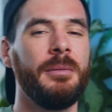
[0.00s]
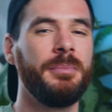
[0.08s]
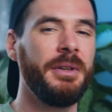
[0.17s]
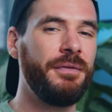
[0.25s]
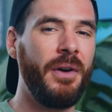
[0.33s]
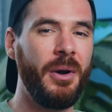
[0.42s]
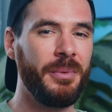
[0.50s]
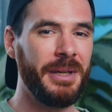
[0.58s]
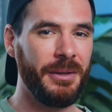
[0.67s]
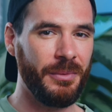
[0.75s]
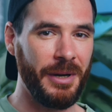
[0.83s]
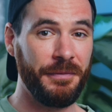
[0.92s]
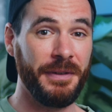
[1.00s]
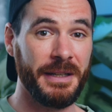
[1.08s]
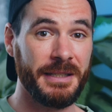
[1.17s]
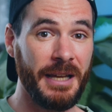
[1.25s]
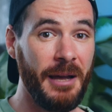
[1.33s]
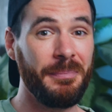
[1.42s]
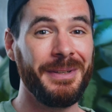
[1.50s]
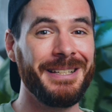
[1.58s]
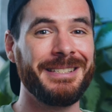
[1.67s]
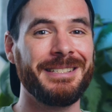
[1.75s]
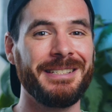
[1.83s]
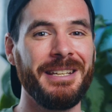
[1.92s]
Before we wrap things up,
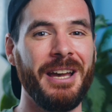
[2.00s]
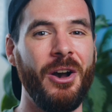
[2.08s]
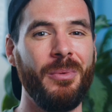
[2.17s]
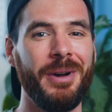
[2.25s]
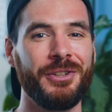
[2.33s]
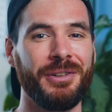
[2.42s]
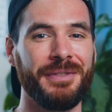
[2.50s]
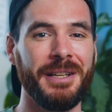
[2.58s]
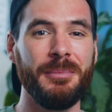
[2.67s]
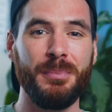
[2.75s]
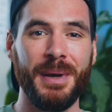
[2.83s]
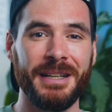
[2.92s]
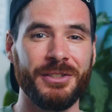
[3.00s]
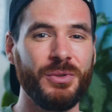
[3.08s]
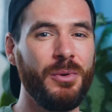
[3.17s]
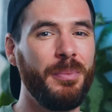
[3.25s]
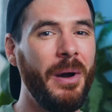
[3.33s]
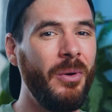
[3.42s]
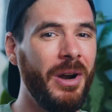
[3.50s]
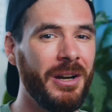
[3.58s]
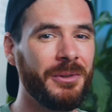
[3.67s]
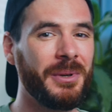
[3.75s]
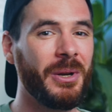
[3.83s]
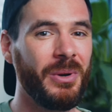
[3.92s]
let's see how much of an impact 2
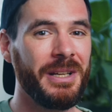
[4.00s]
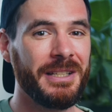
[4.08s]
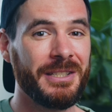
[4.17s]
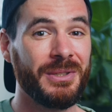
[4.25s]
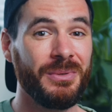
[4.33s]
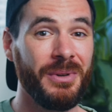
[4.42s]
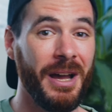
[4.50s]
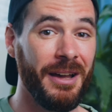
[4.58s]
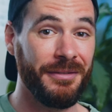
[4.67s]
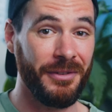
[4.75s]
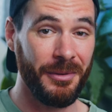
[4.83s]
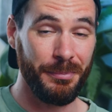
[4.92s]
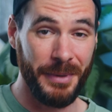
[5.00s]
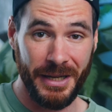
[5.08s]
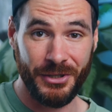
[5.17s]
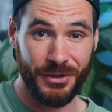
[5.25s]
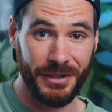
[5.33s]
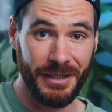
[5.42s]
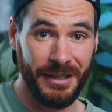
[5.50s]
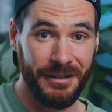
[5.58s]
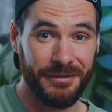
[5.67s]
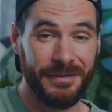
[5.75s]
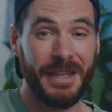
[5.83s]
power-hungry OLEDs do have on battery life.